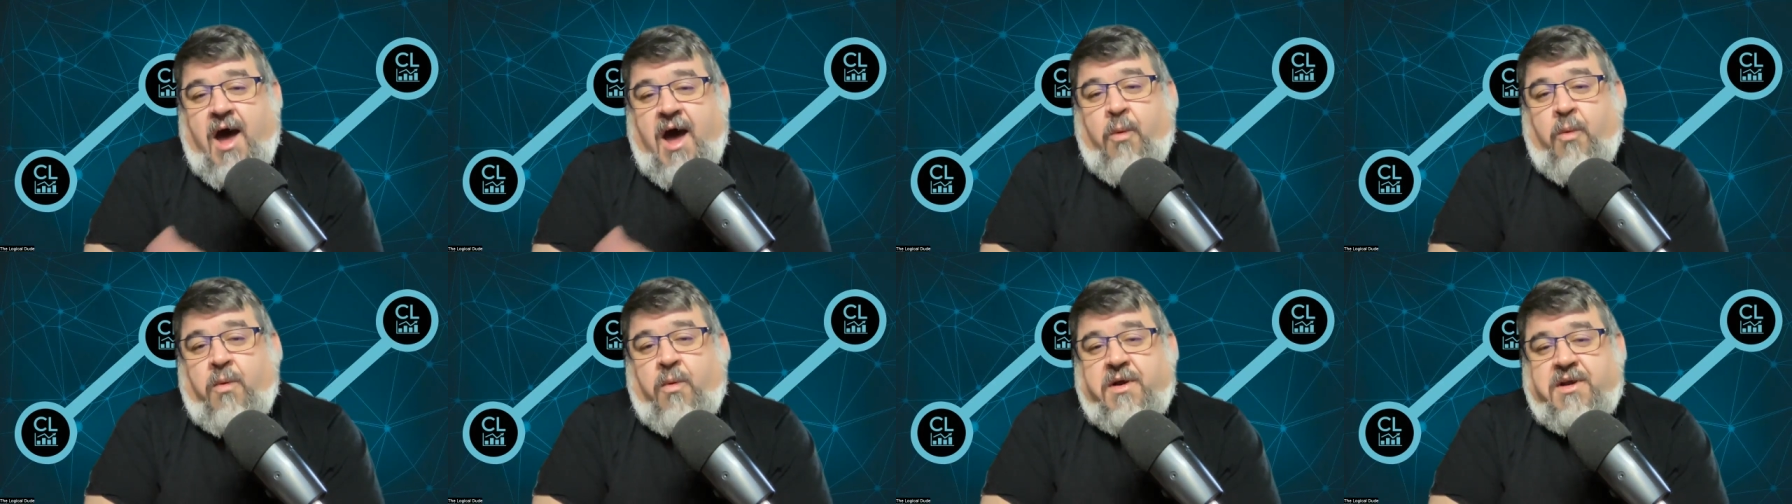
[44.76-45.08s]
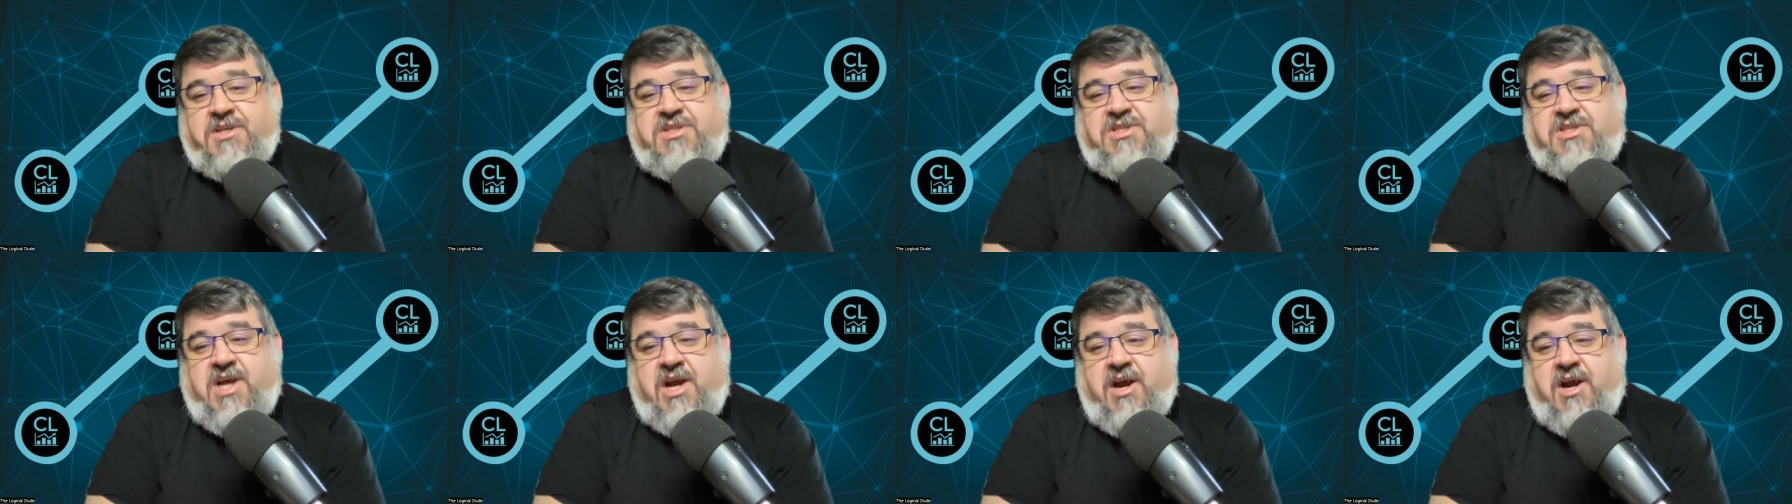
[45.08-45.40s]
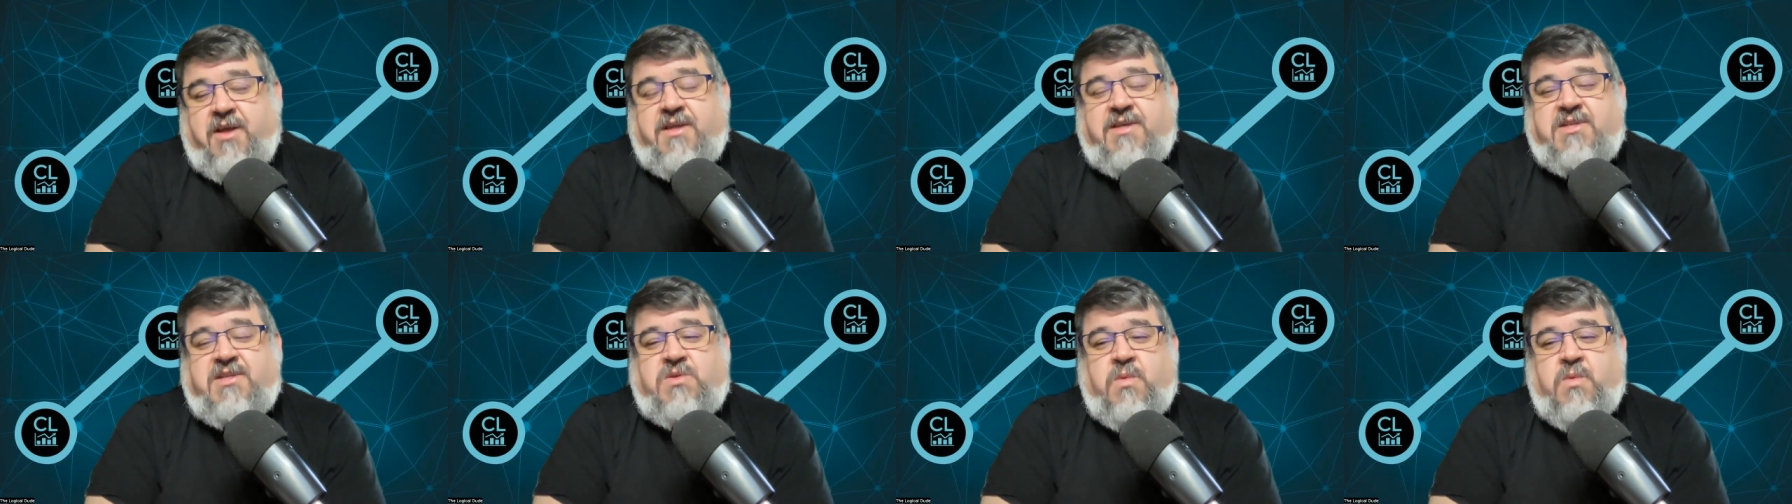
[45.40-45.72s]
I want to
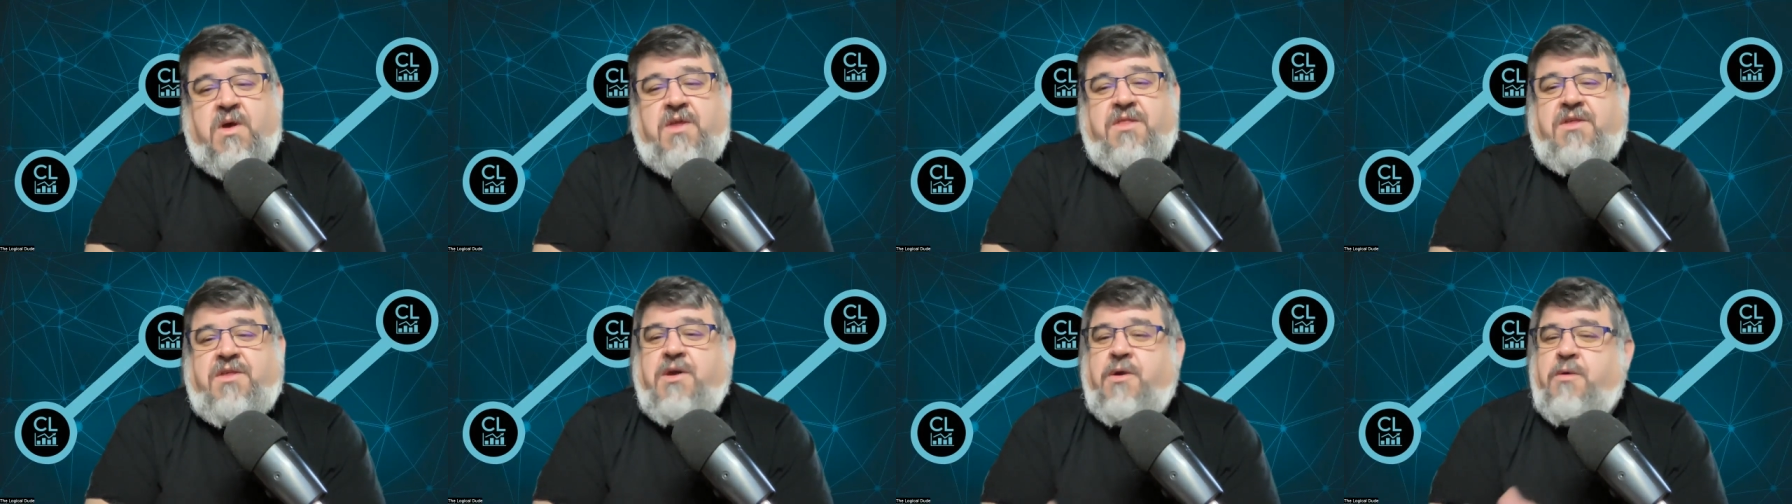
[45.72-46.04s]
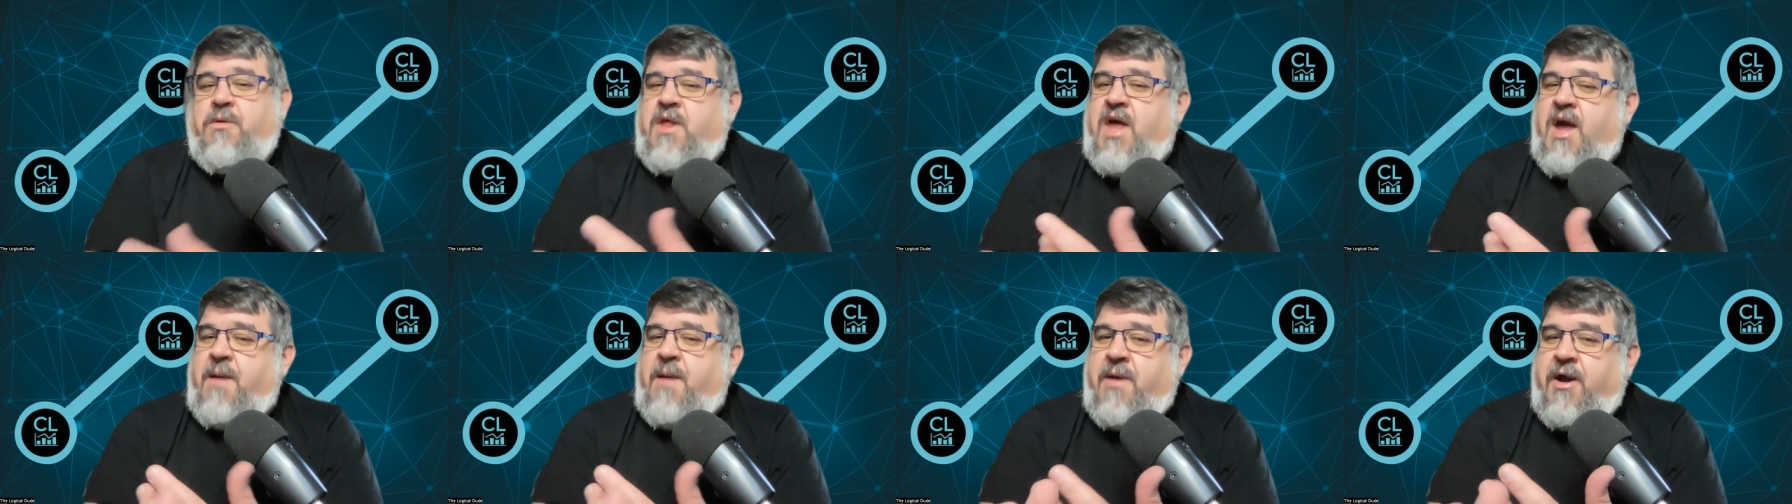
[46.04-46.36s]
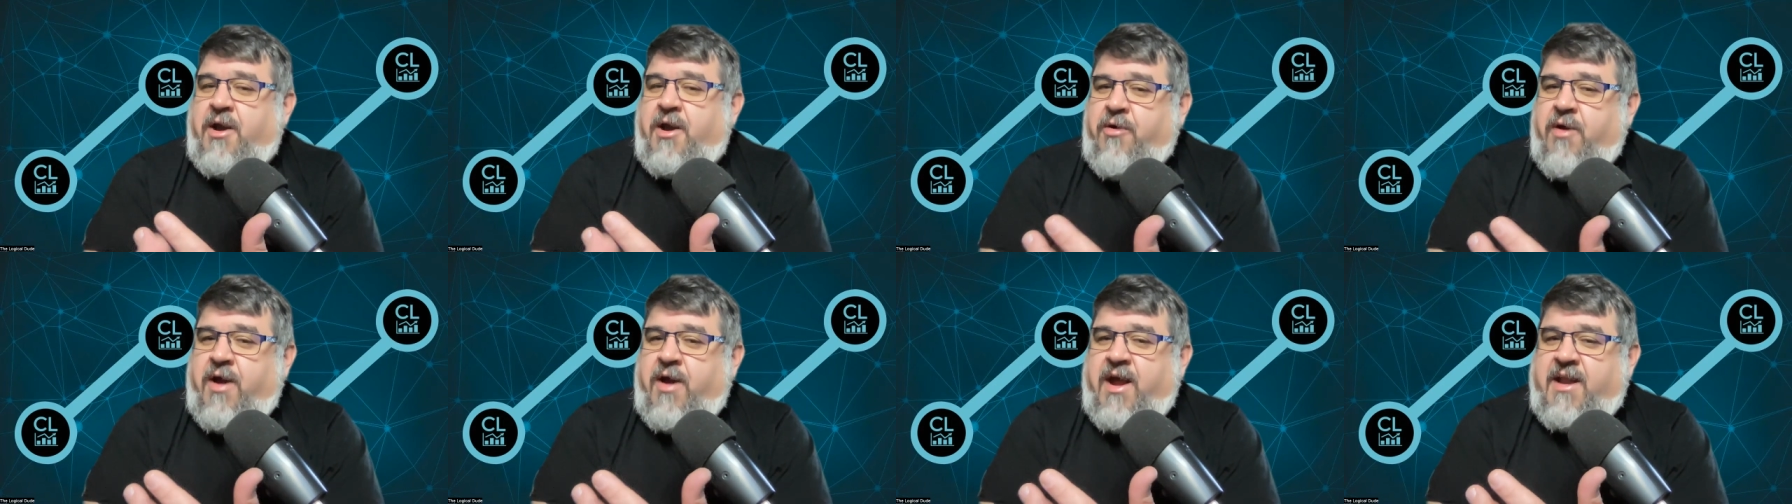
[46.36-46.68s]
share this with you. Like
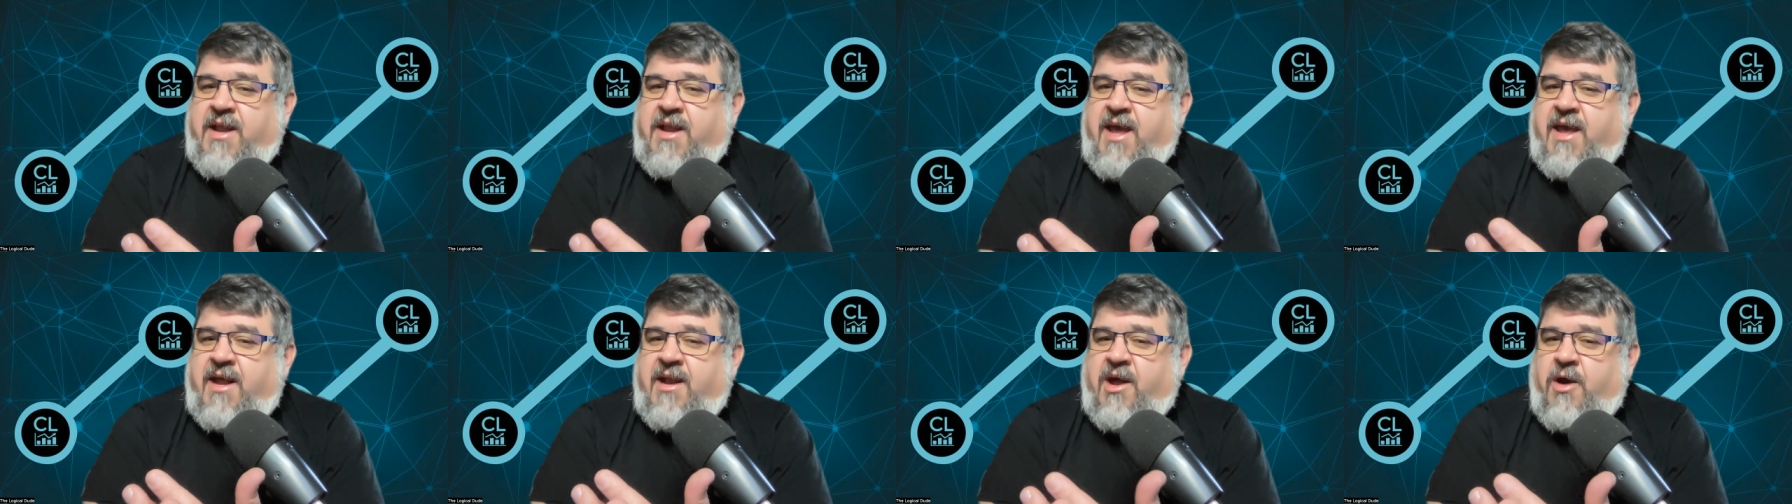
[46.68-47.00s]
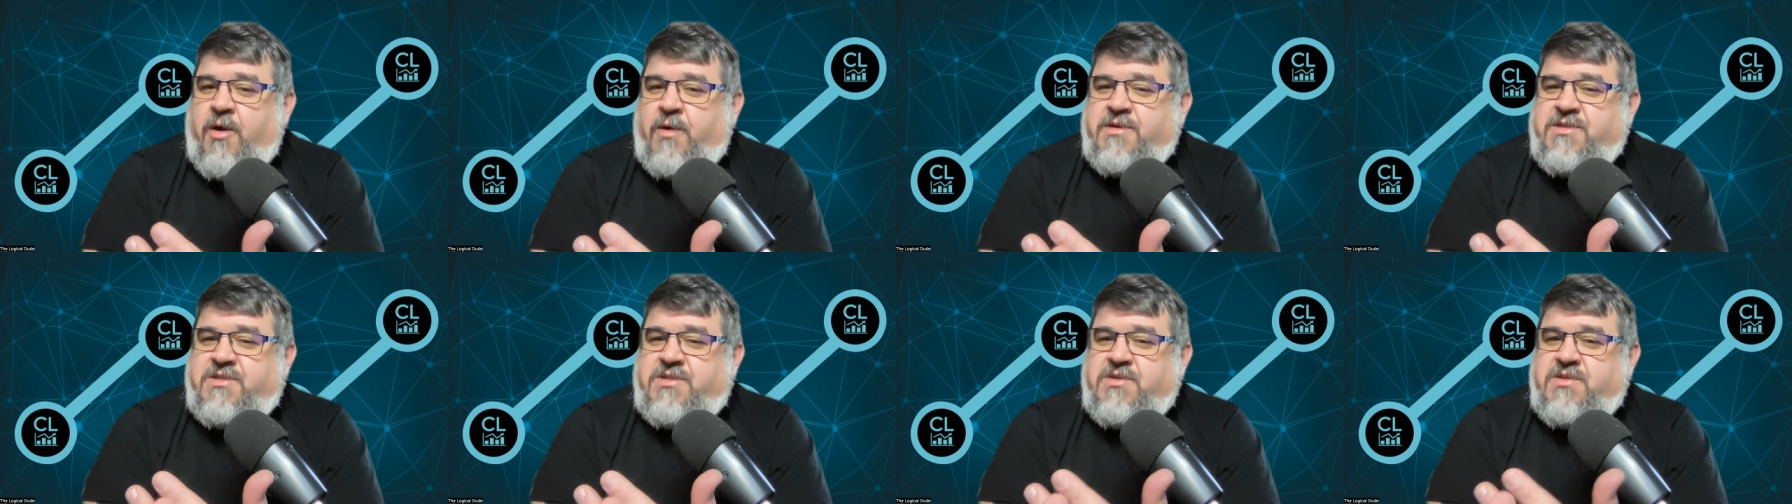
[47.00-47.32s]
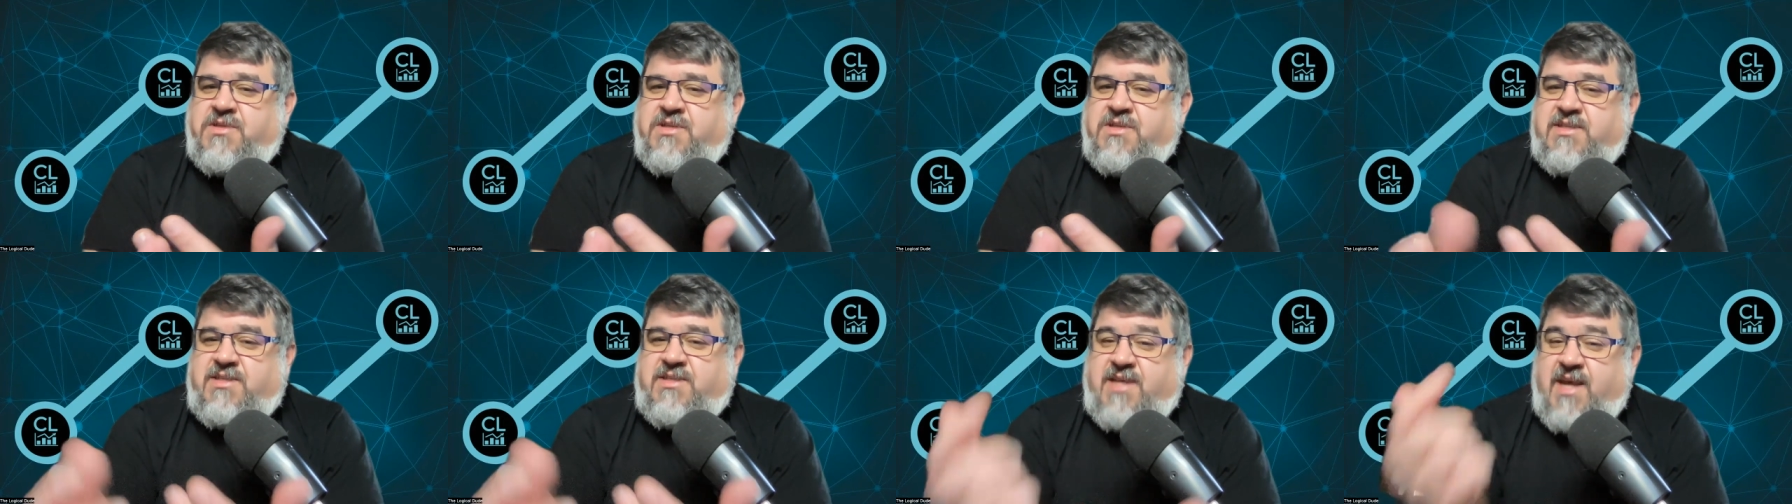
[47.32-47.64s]
my granddad always
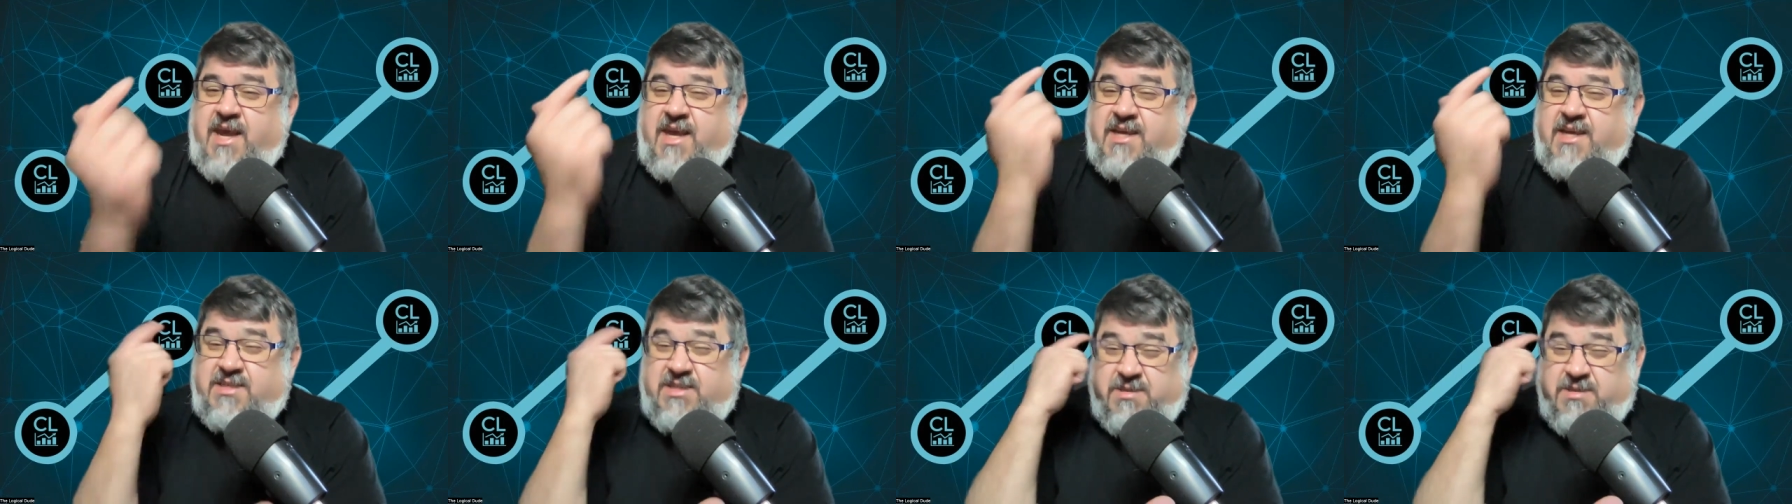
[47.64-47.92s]
used to say,